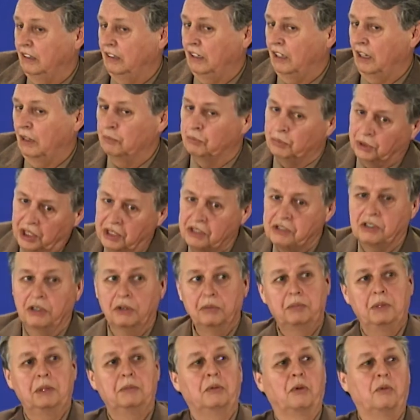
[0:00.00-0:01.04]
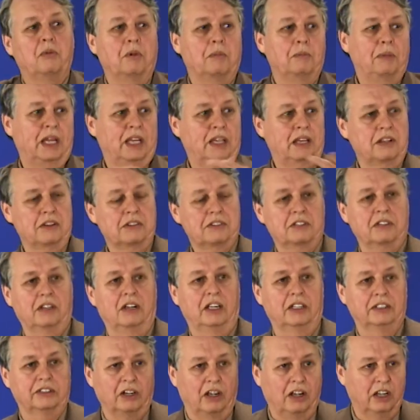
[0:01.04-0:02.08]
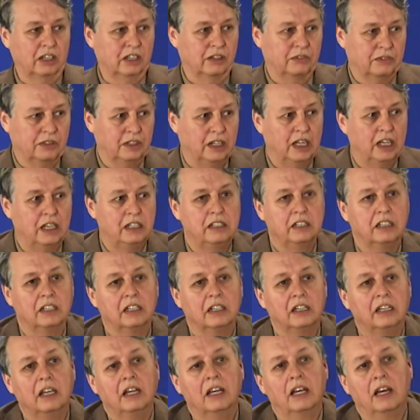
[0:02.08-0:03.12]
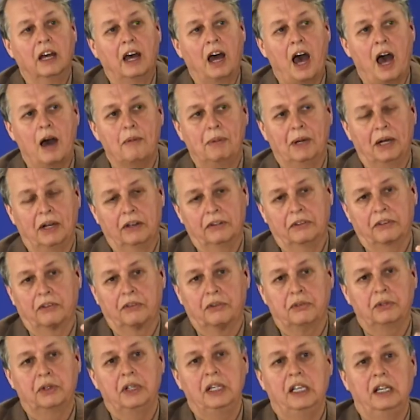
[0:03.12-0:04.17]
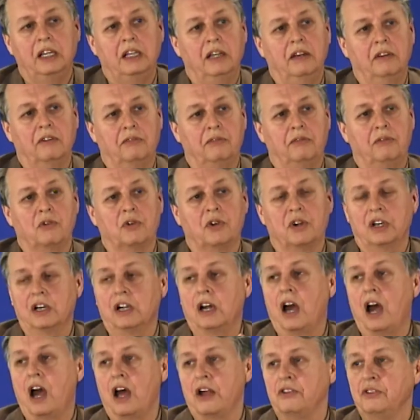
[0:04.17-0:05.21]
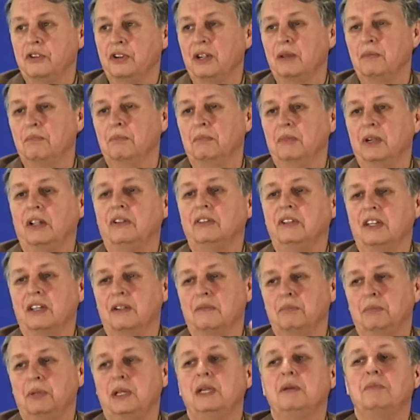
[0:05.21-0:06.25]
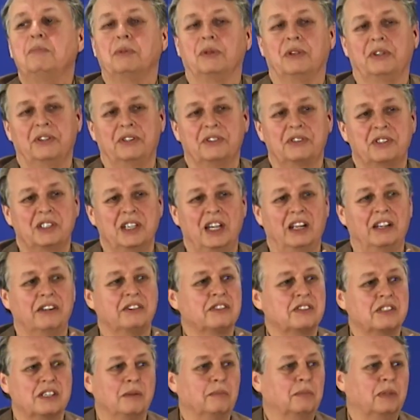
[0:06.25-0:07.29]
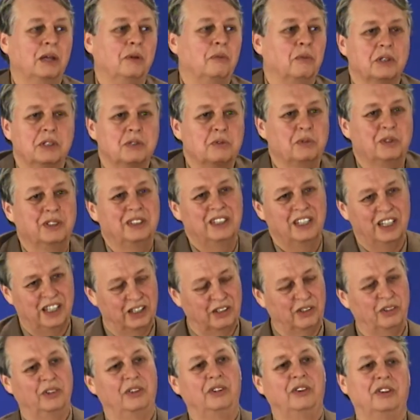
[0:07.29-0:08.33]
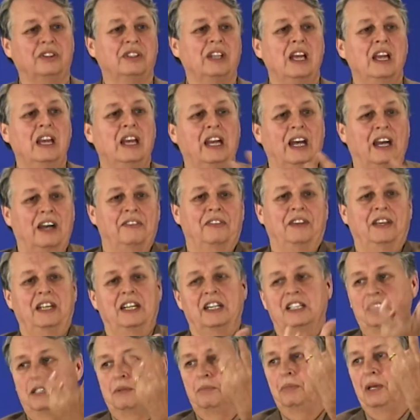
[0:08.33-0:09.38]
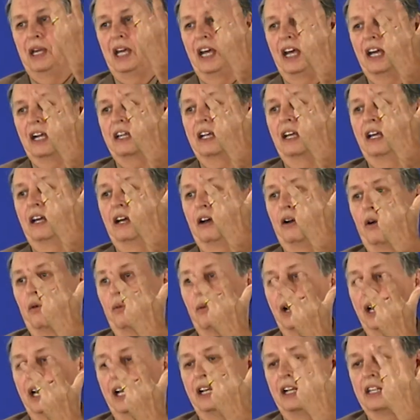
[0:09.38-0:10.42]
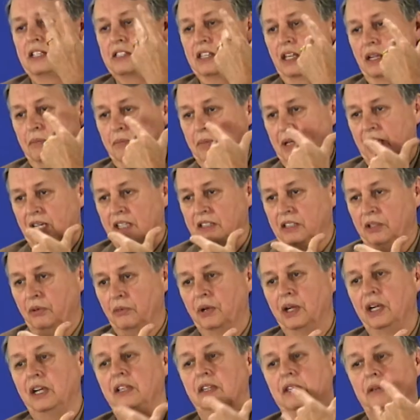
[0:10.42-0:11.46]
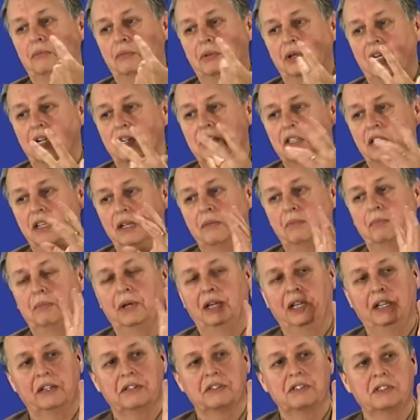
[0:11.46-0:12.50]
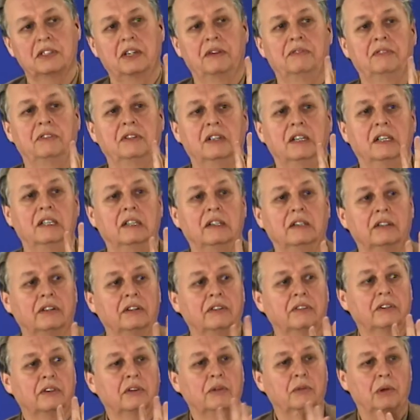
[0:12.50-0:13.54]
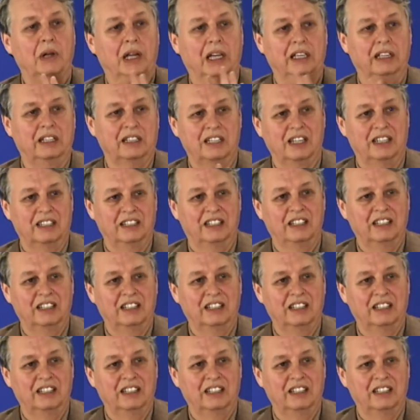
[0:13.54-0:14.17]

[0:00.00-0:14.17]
And pretty soon people were making salt all over India. About 300 or 400 million people challenged something which would not hold, and they had to back away. And as they backed away, the British Empire suffered an earthquake